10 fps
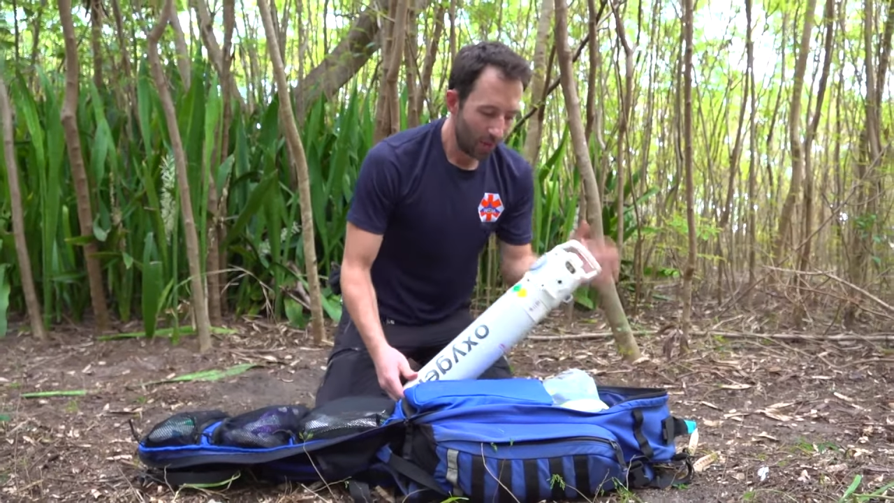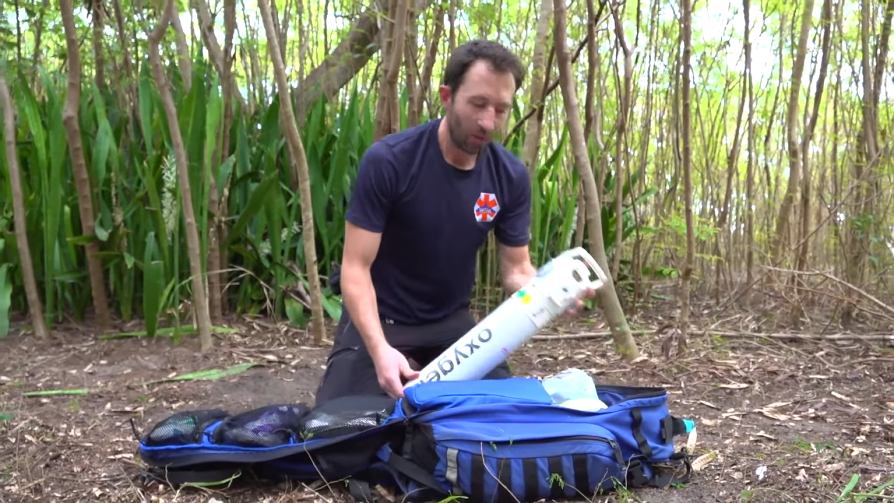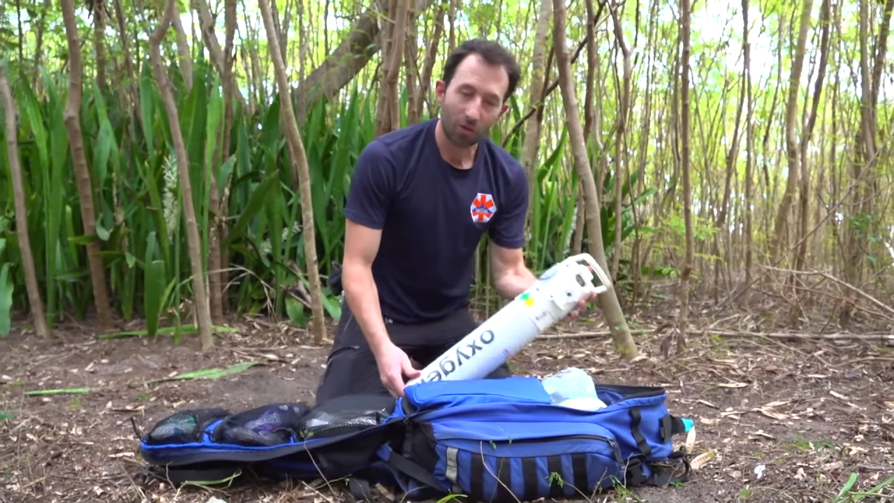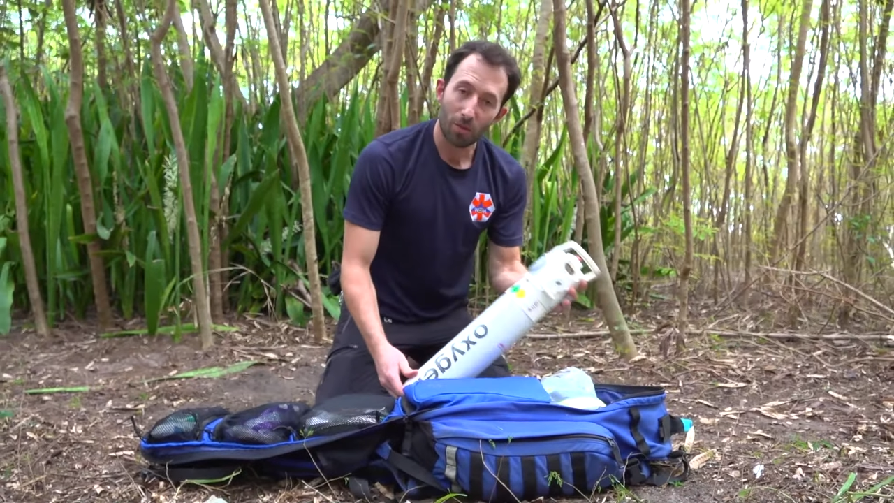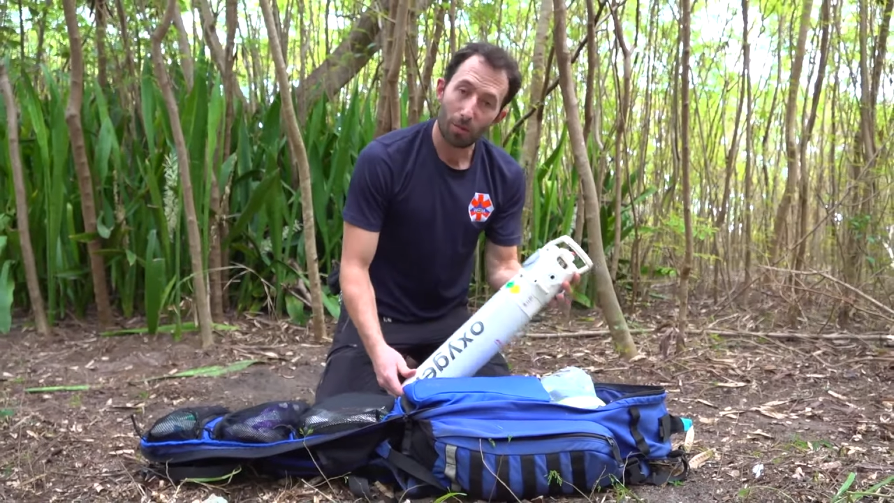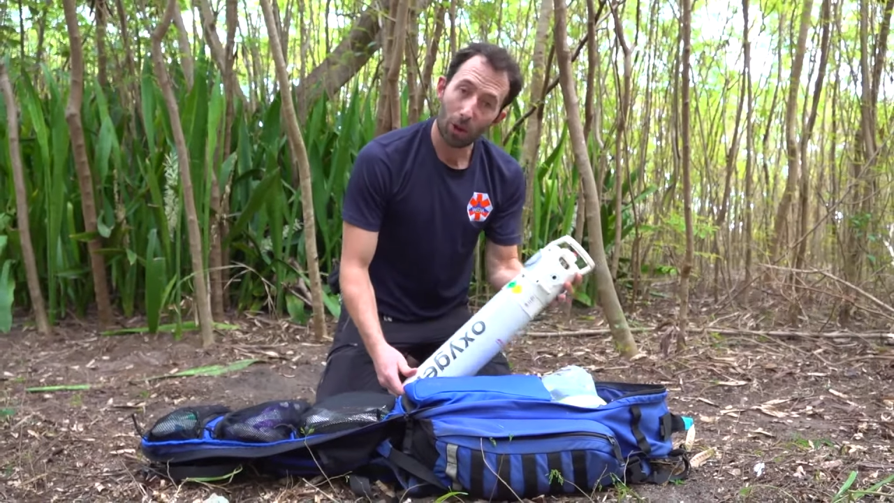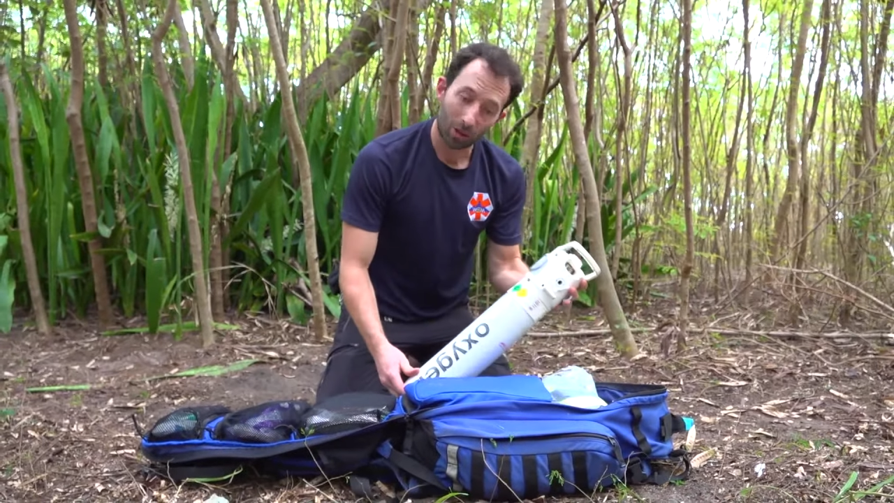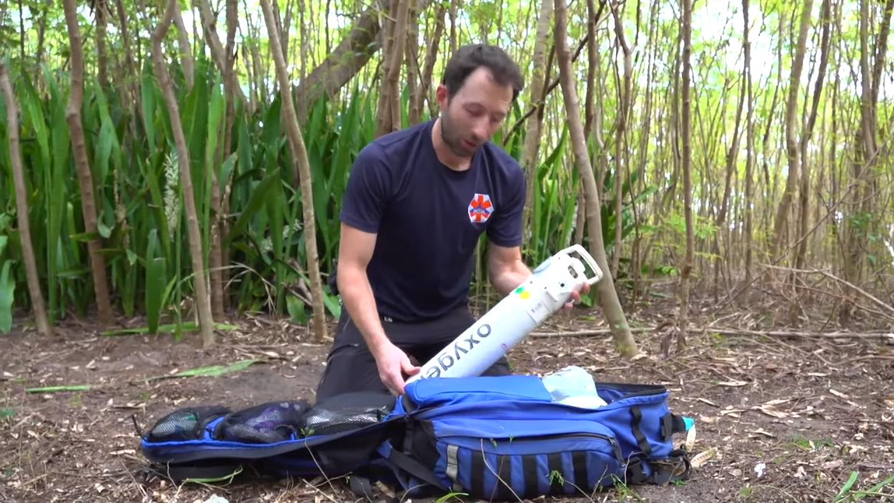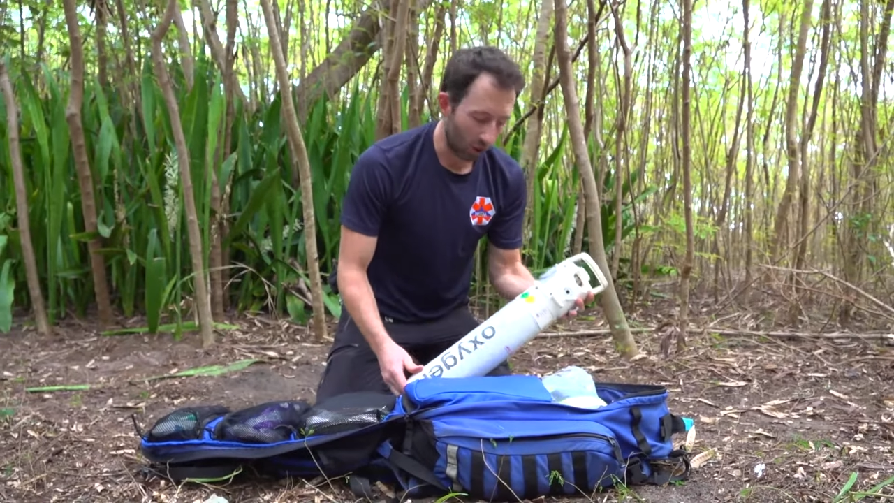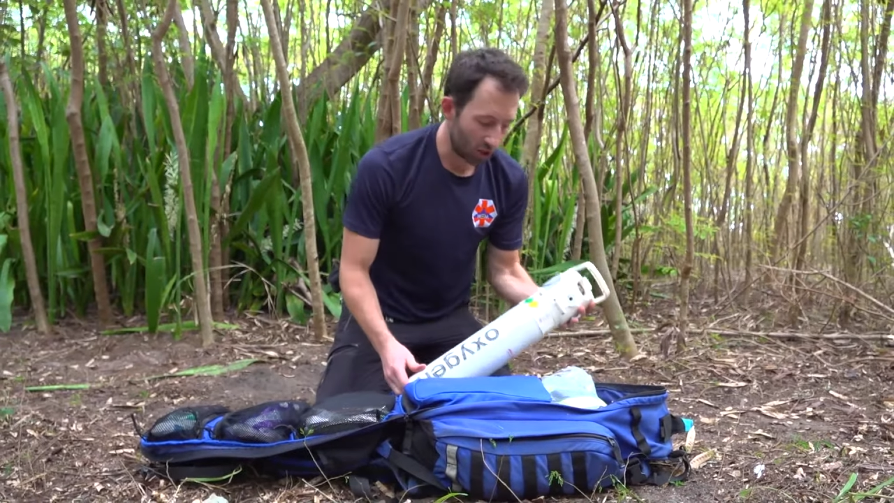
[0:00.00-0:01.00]
we've got some bottled
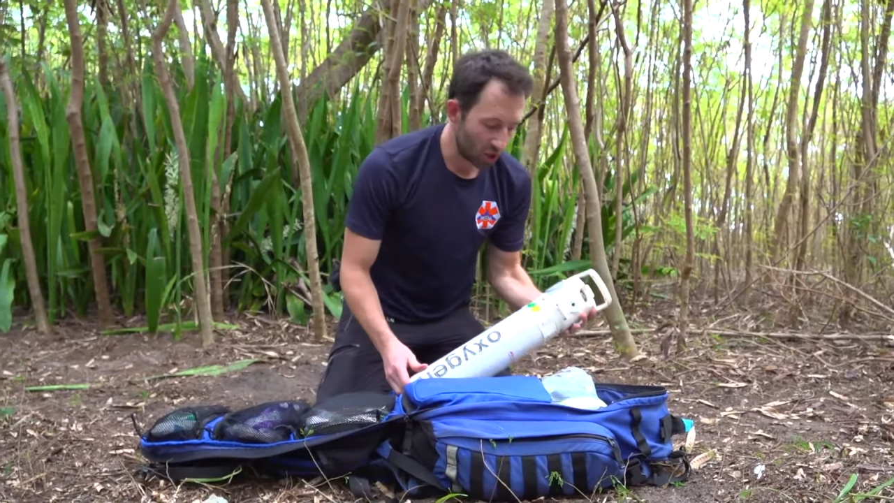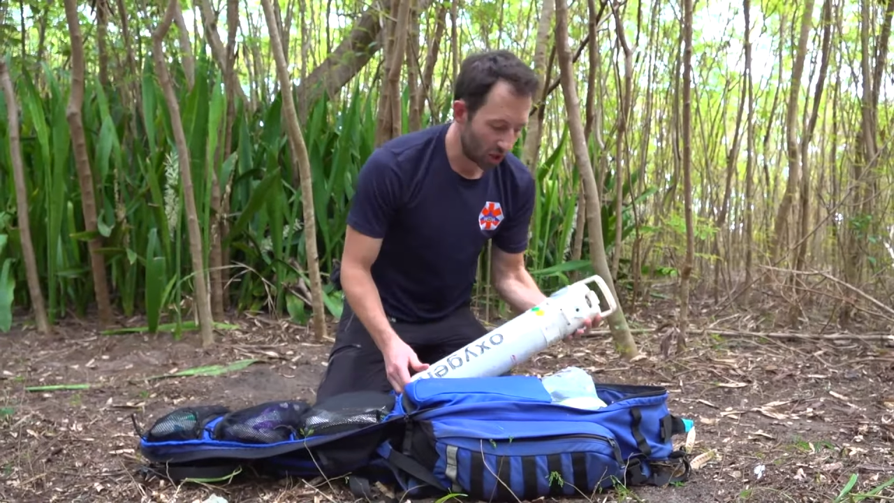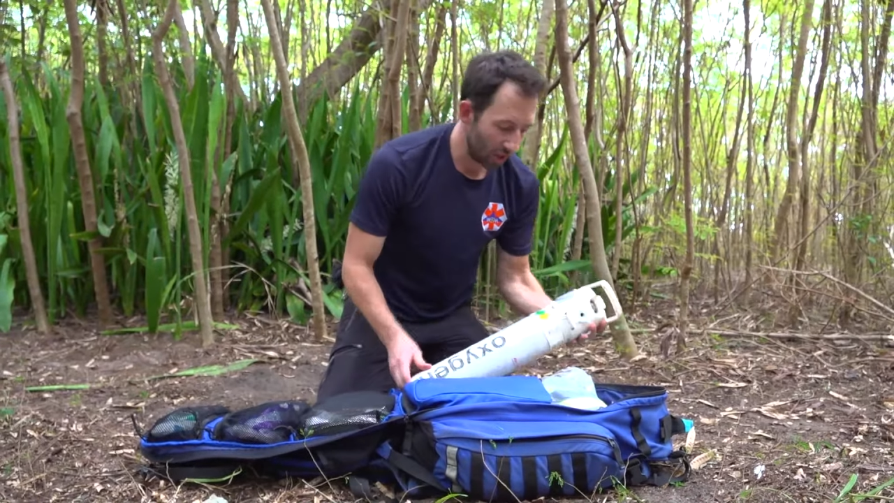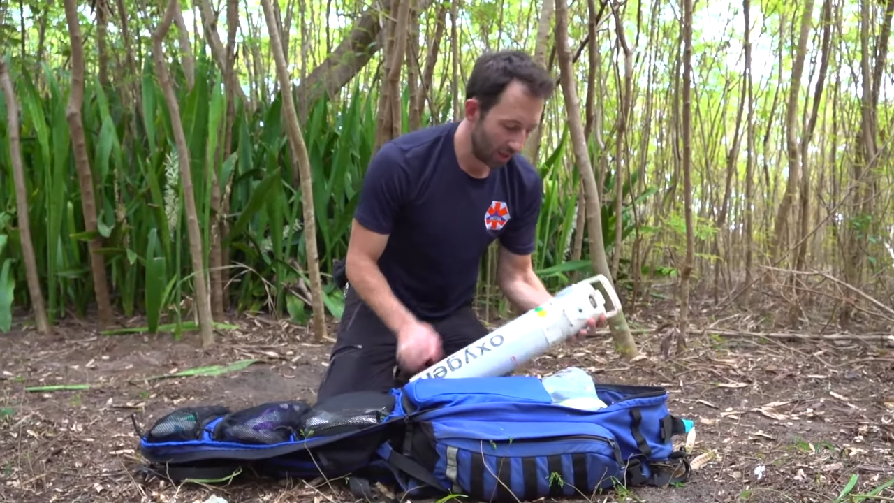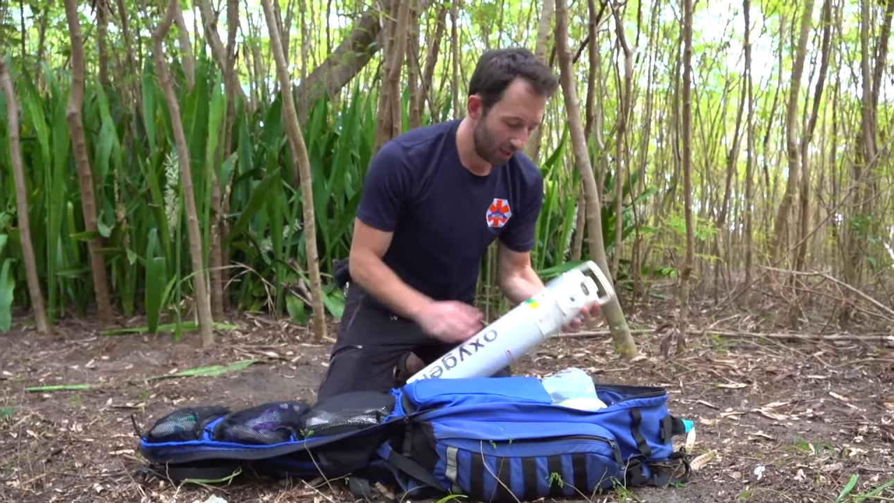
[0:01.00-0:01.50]
oxygen.